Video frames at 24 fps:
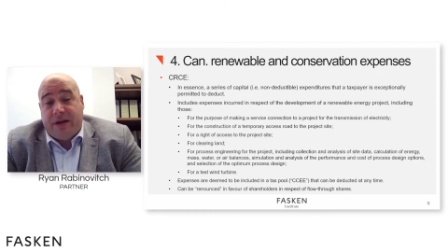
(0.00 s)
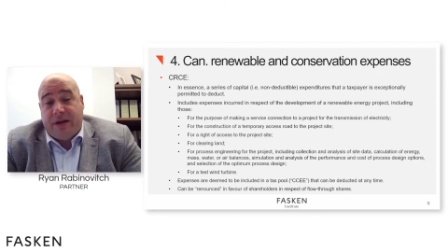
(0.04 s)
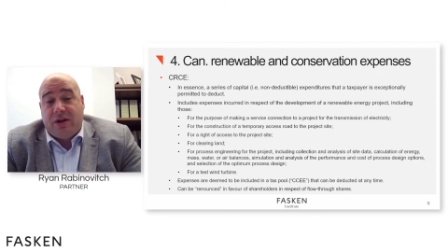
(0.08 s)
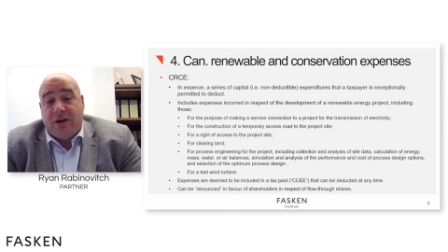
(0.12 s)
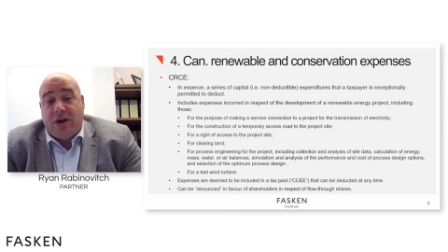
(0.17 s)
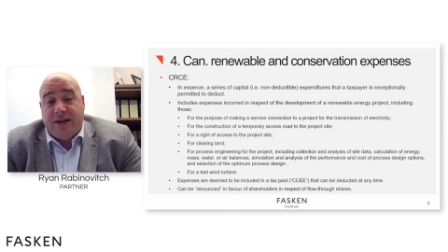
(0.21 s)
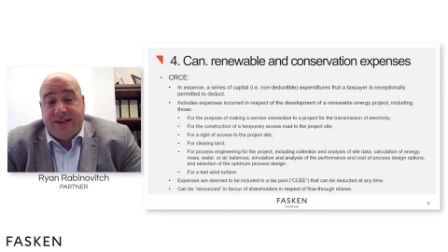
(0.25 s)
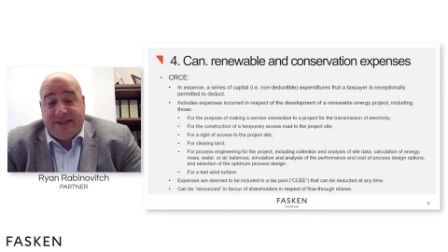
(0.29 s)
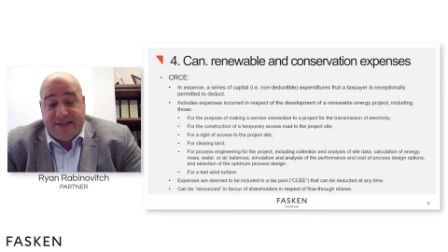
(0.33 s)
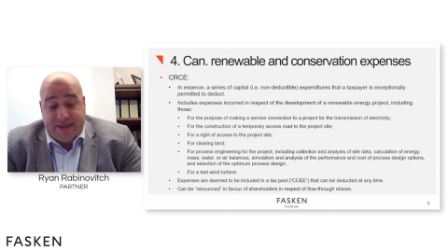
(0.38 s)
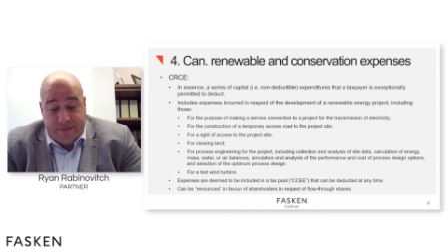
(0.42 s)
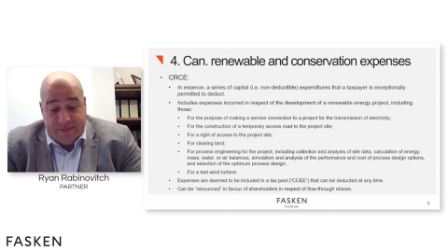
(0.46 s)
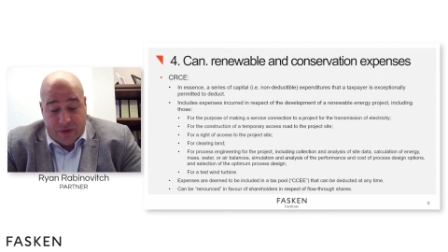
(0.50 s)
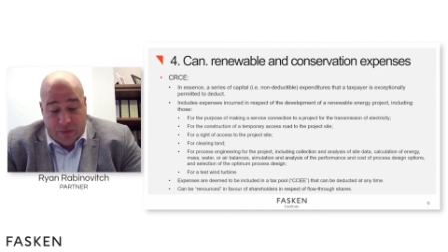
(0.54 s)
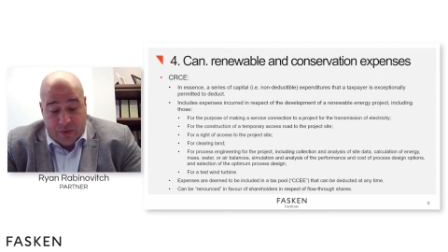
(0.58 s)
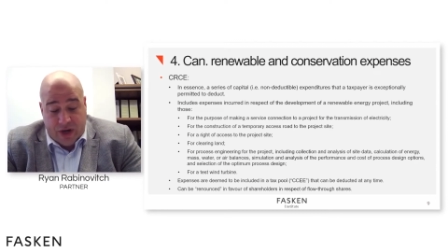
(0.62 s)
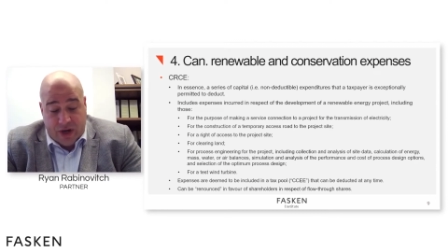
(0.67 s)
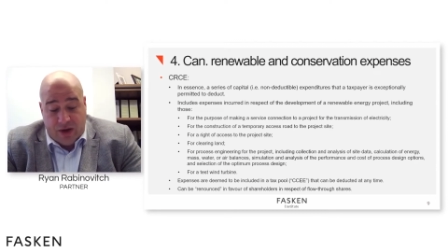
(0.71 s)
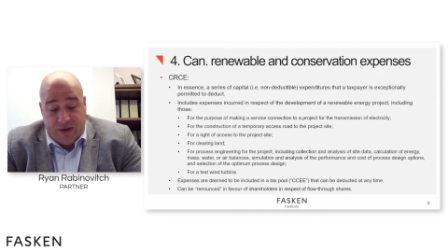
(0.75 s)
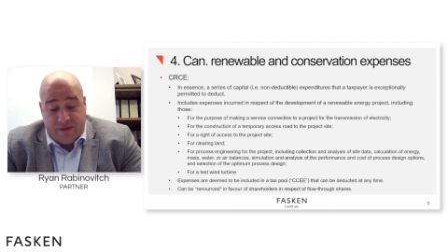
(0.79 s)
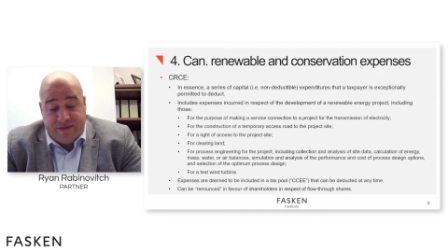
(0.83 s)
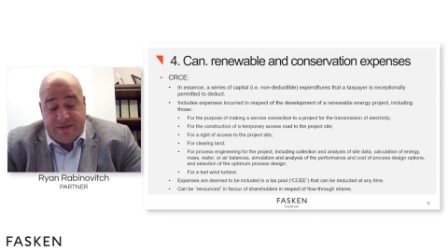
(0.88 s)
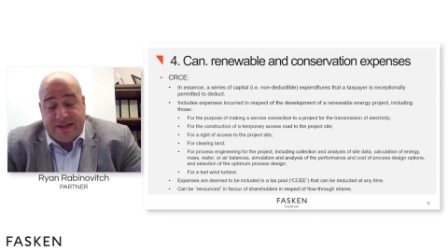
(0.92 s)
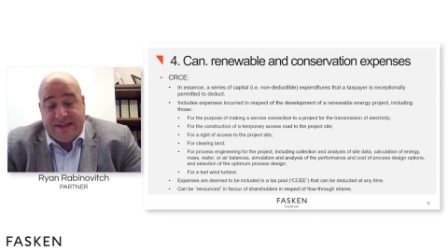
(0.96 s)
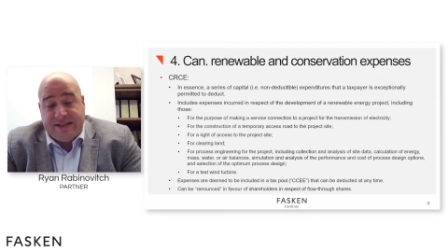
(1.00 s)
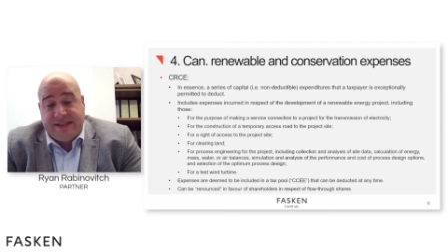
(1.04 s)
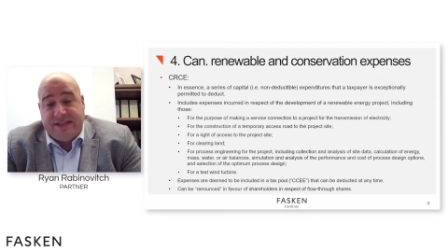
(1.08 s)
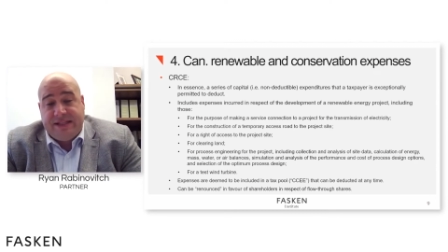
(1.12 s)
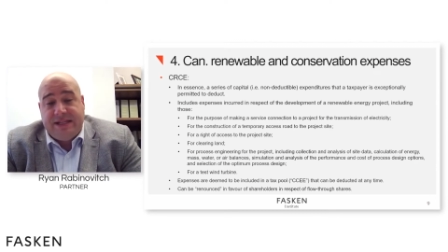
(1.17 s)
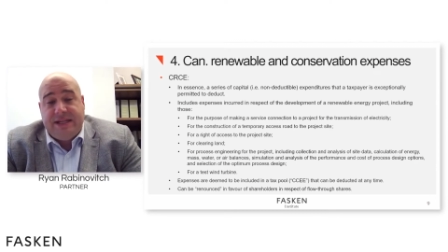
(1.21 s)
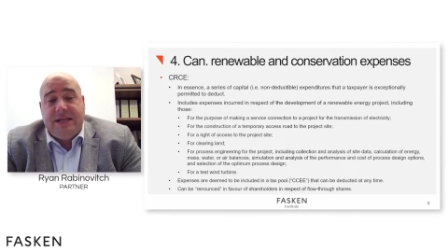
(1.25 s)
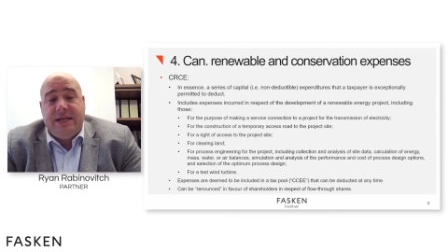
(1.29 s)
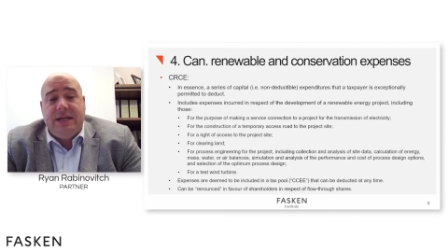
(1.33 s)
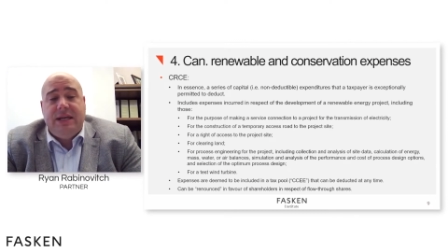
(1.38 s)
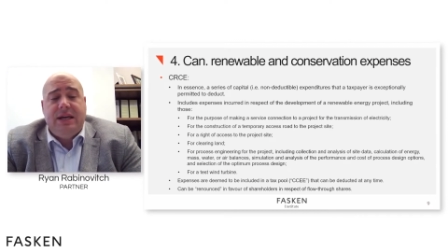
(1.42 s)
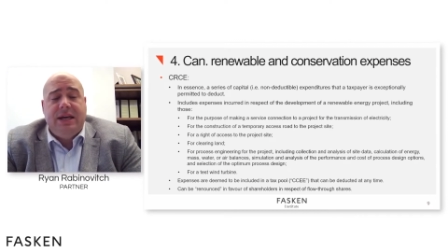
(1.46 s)
concept that we often
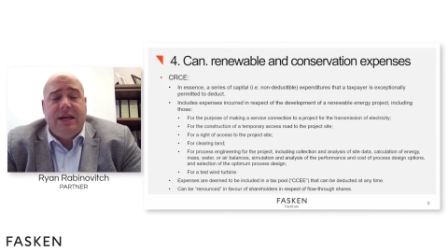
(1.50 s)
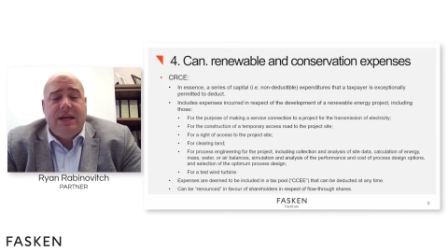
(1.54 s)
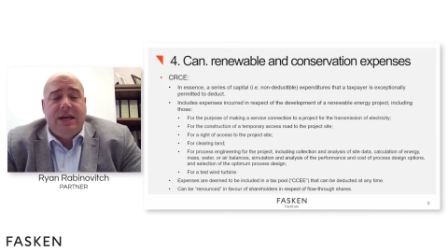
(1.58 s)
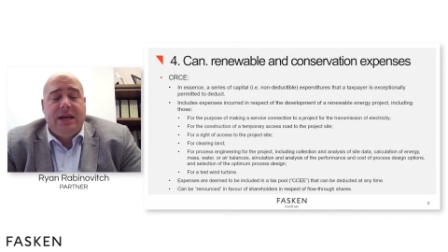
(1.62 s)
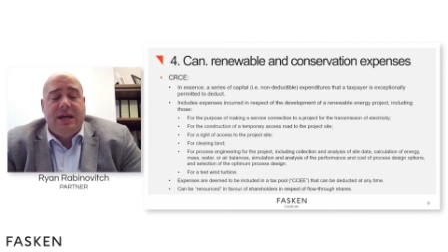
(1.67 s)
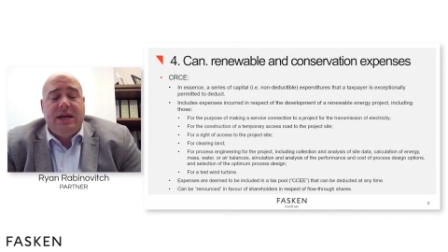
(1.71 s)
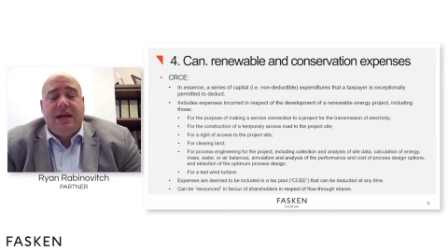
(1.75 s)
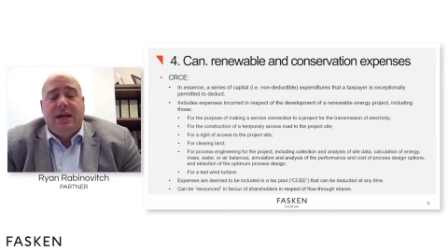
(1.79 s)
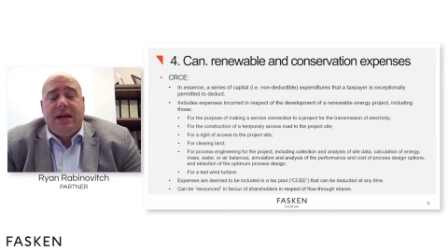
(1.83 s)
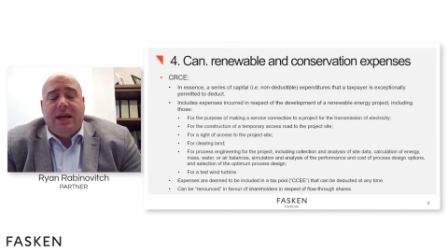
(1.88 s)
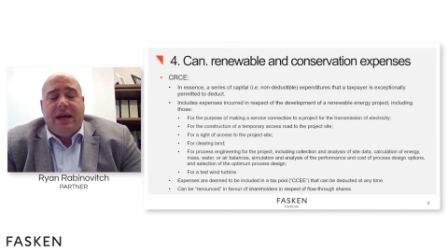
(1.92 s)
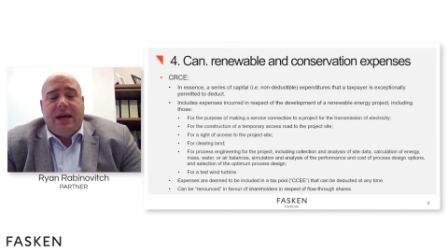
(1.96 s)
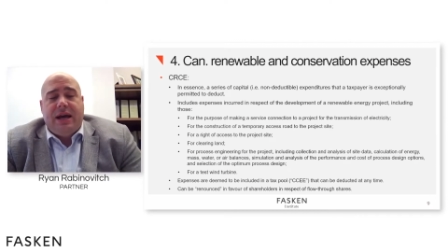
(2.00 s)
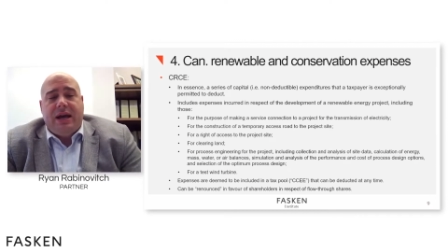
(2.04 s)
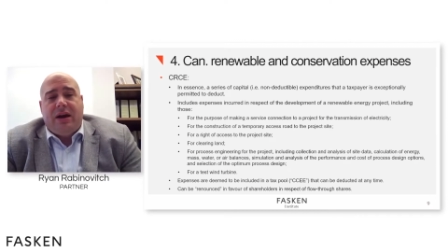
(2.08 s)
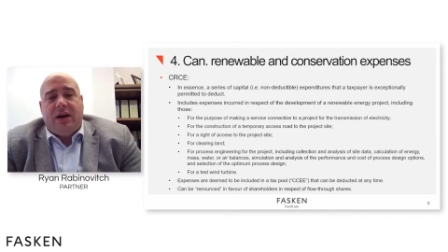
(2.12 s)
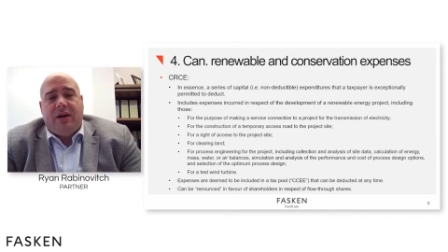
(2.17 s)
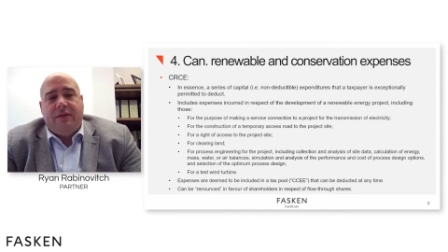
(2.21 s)
see and